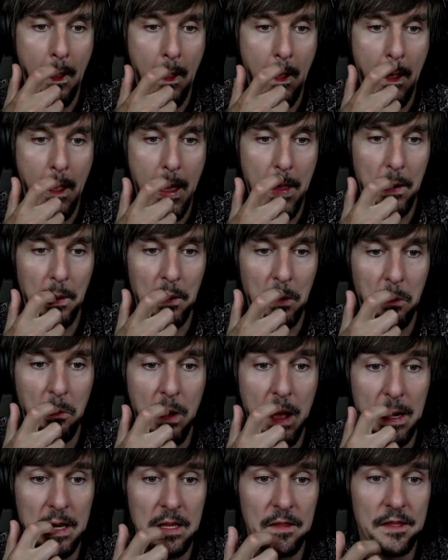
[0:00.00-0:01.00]
I don't know
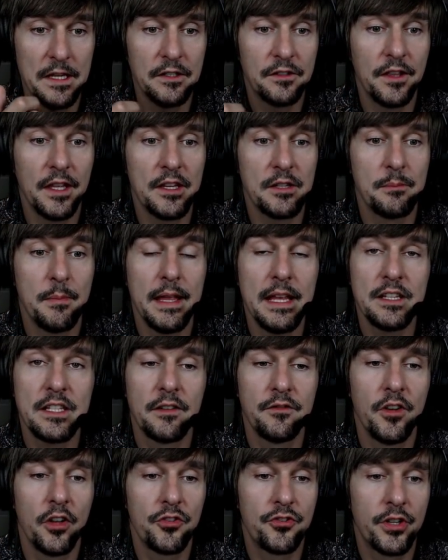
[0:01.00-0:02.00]
what any of these things mean, so I've
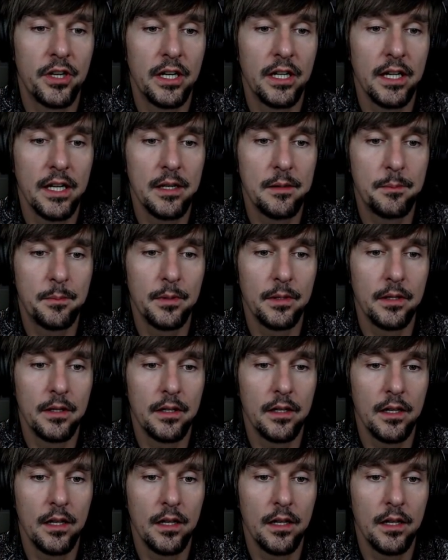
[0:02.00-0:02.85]
not tried, but